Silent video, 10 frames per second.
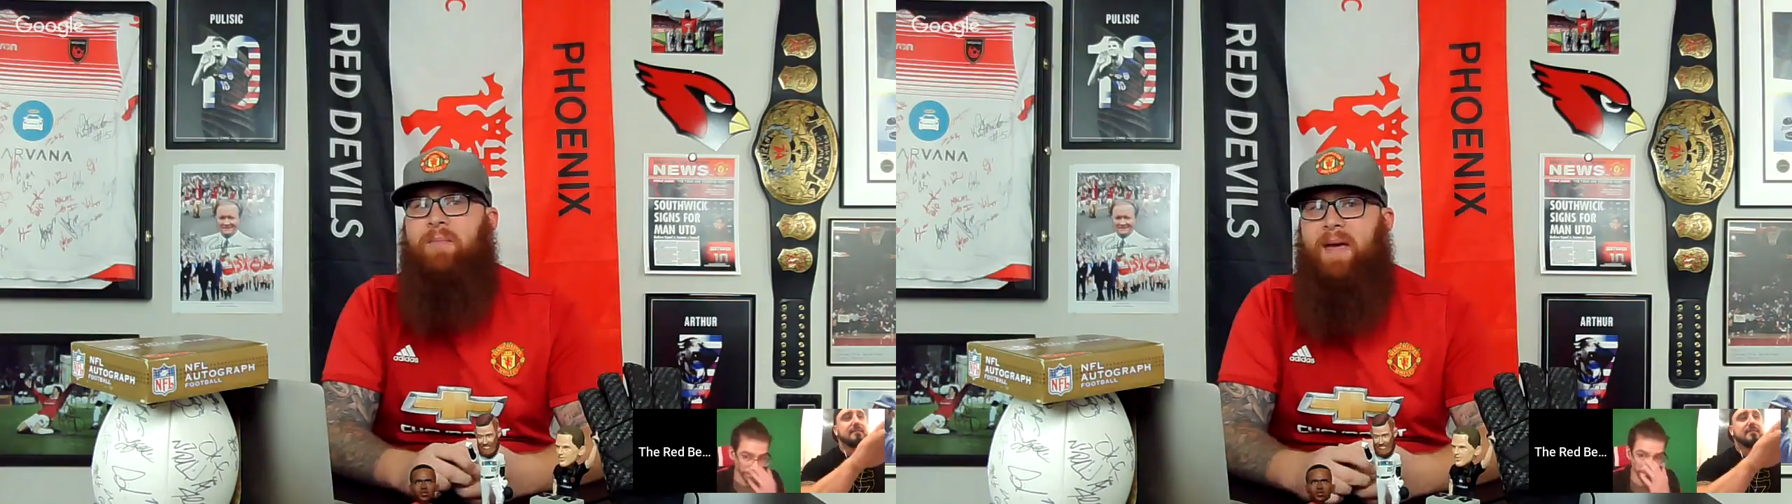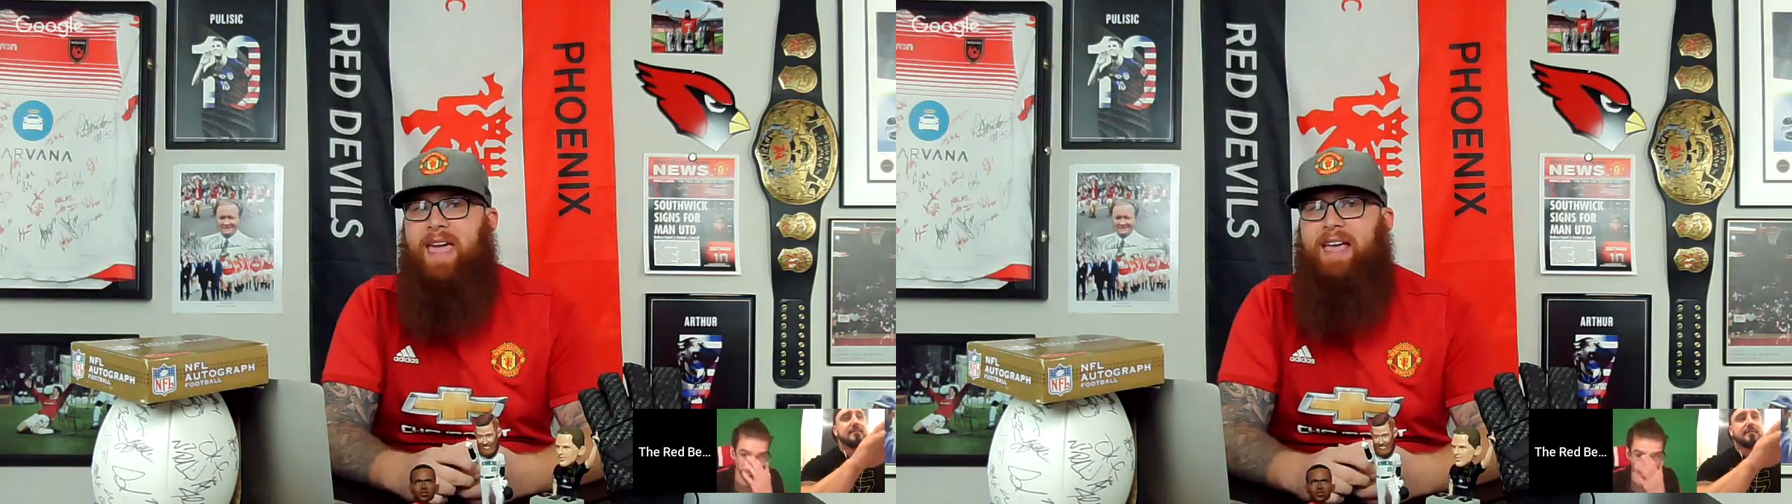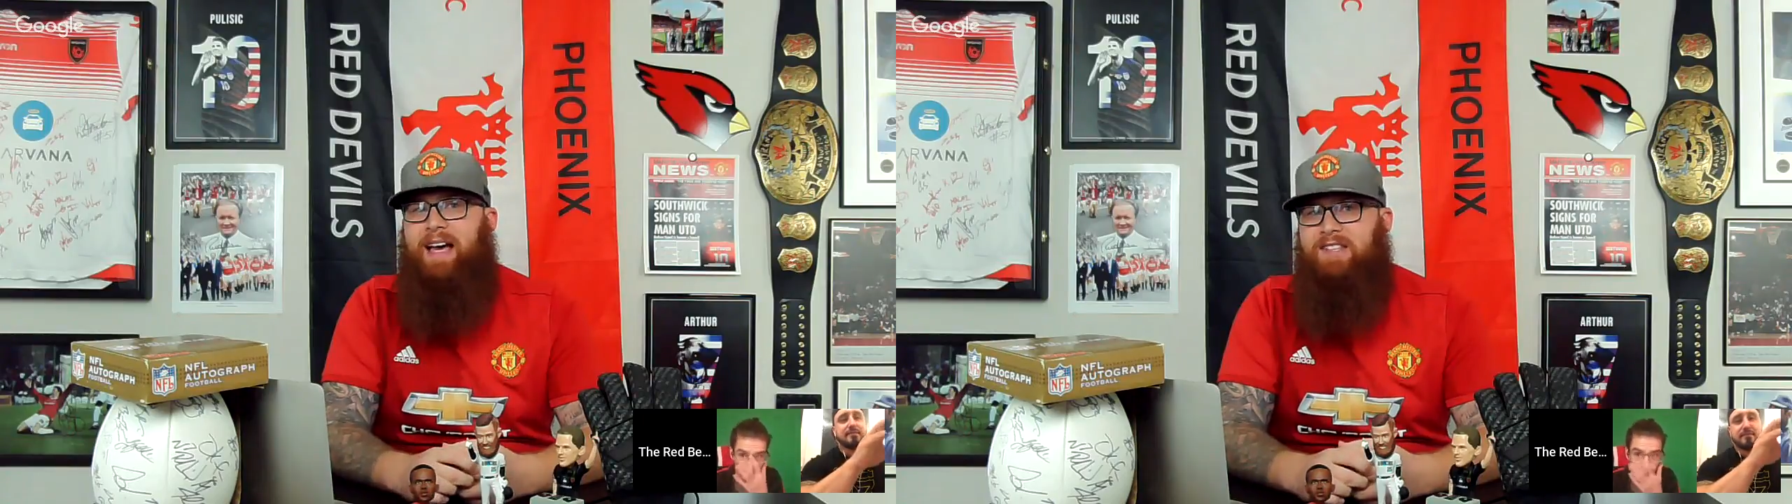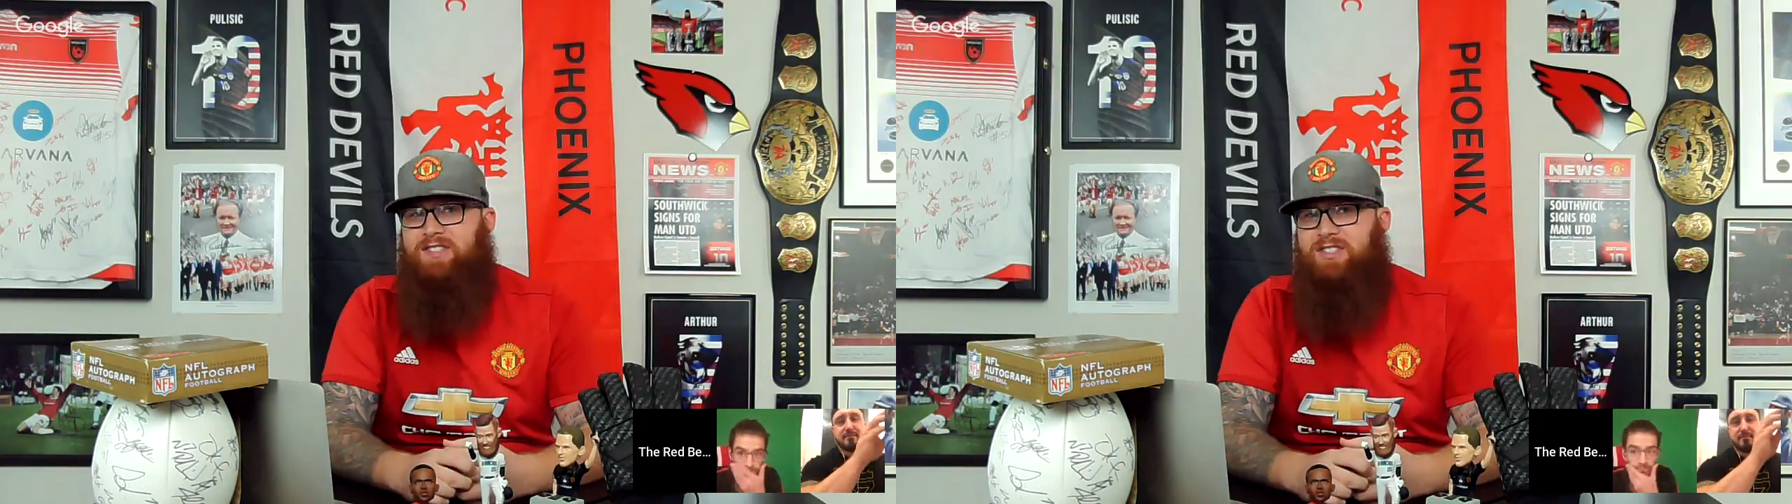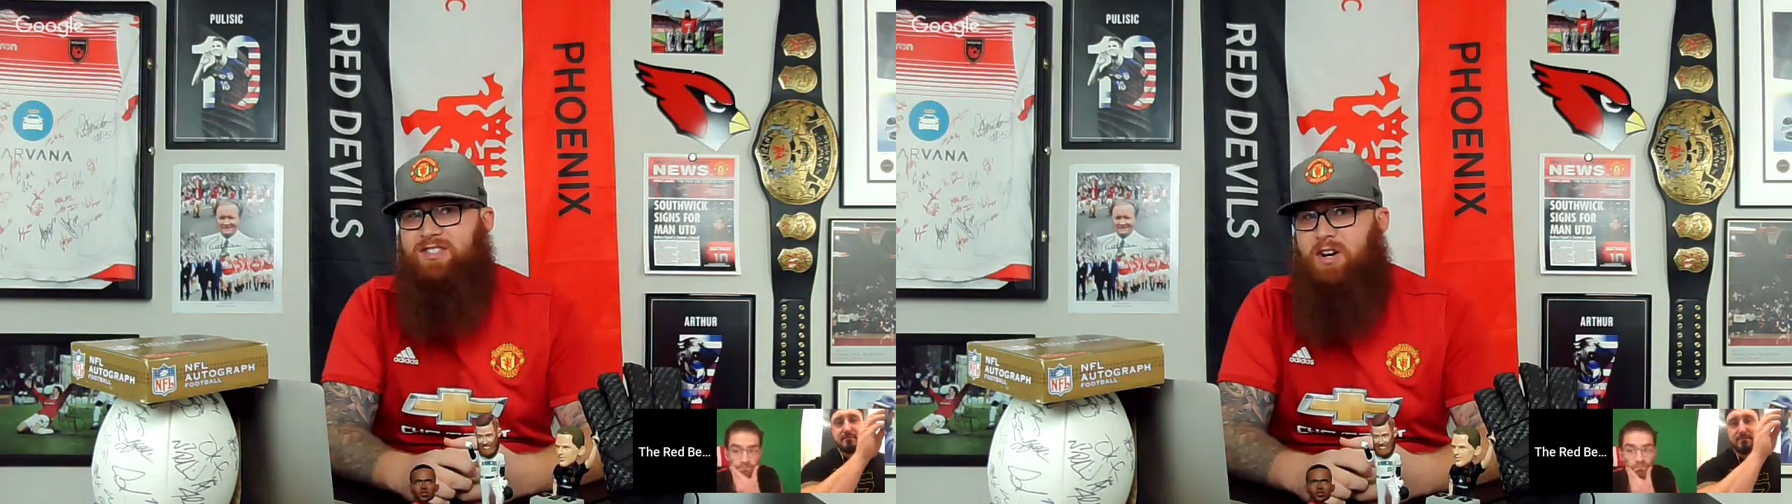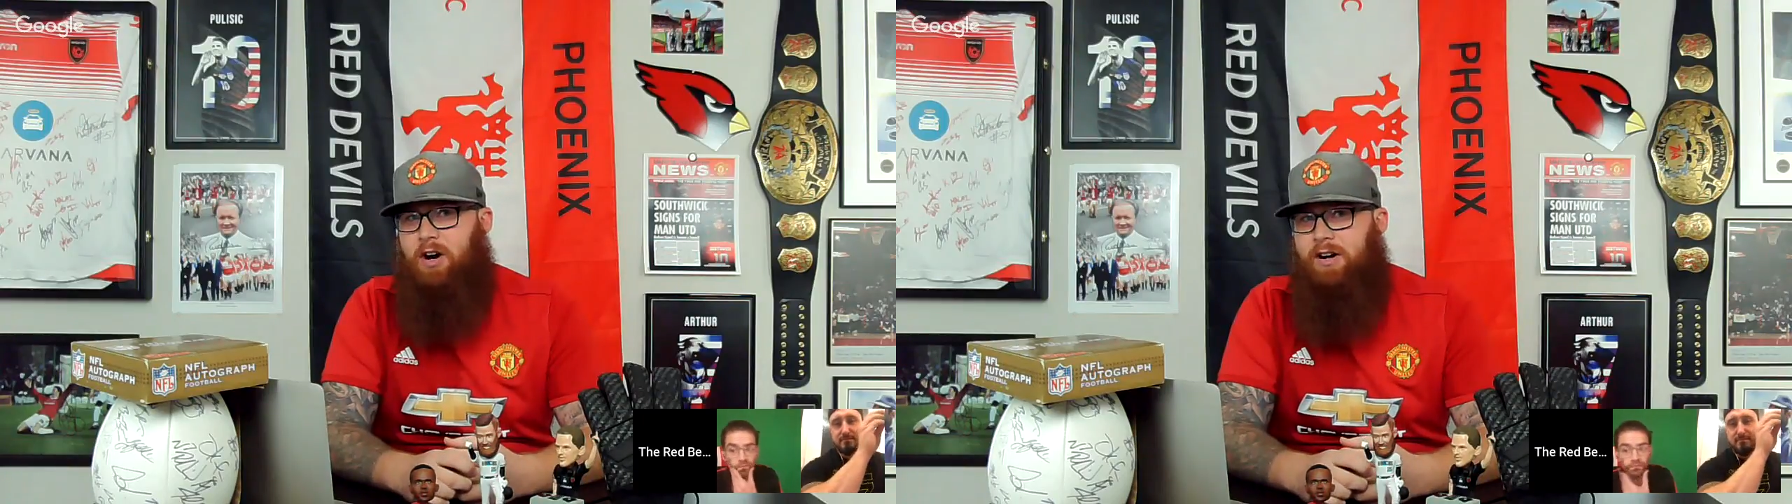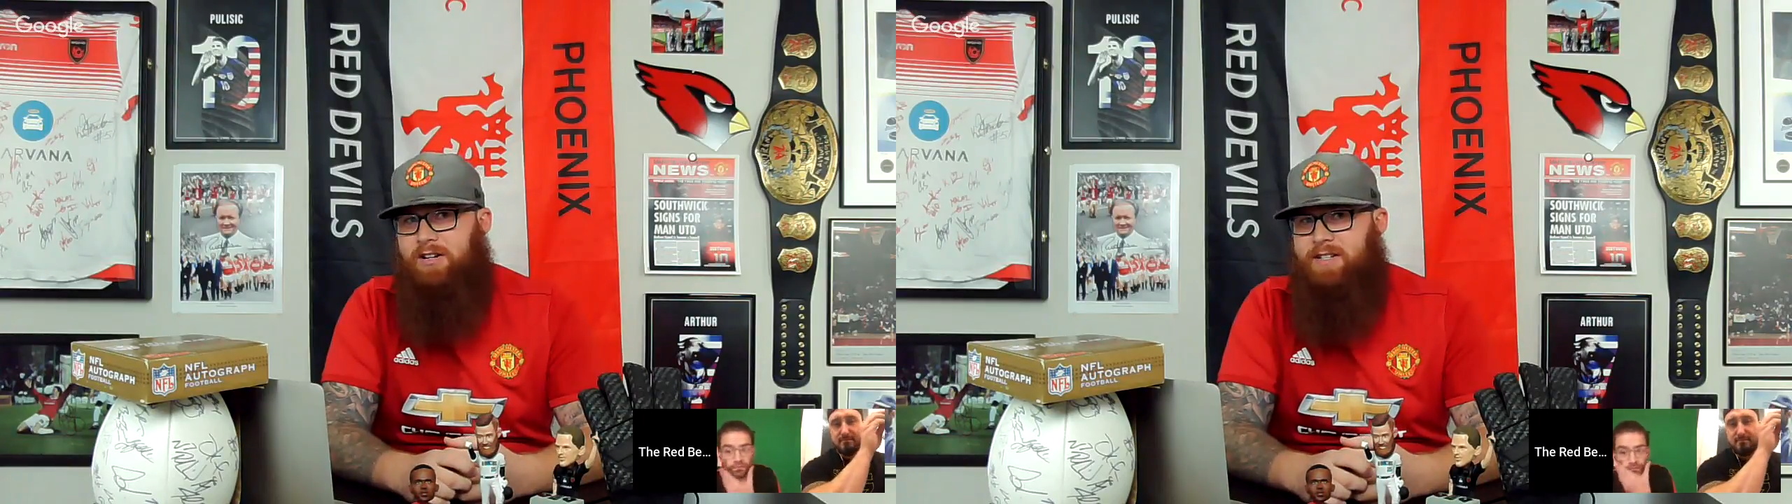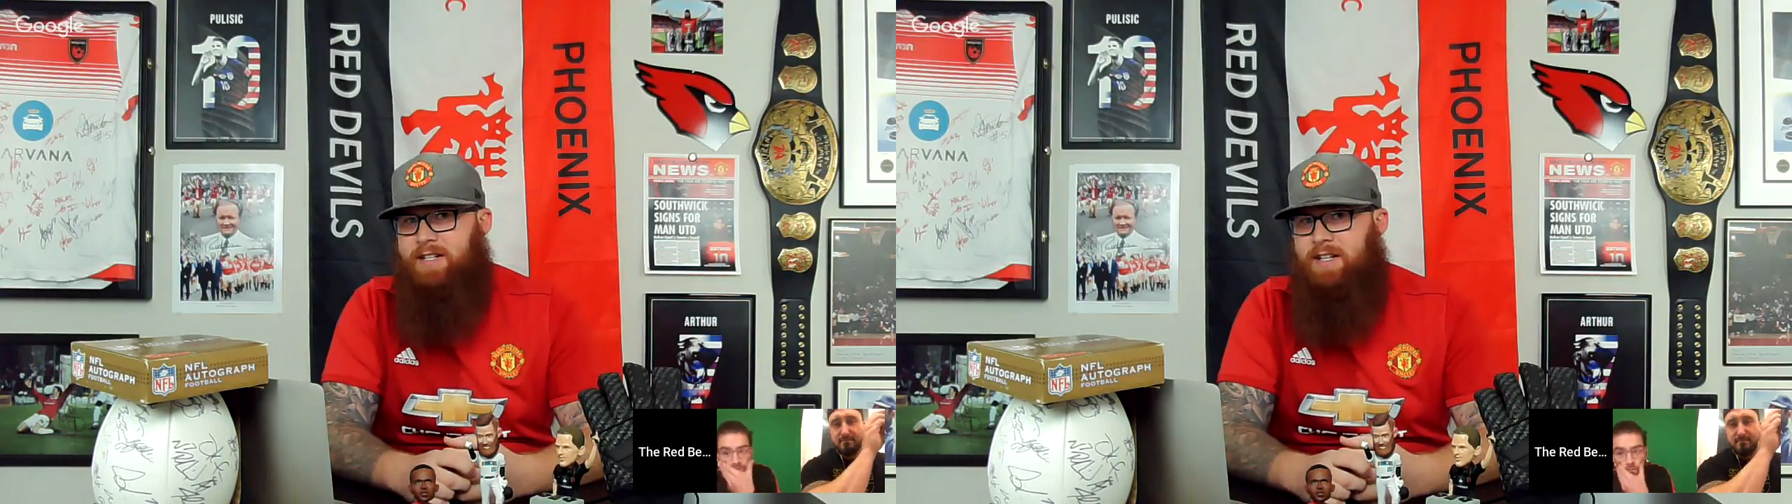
make a start,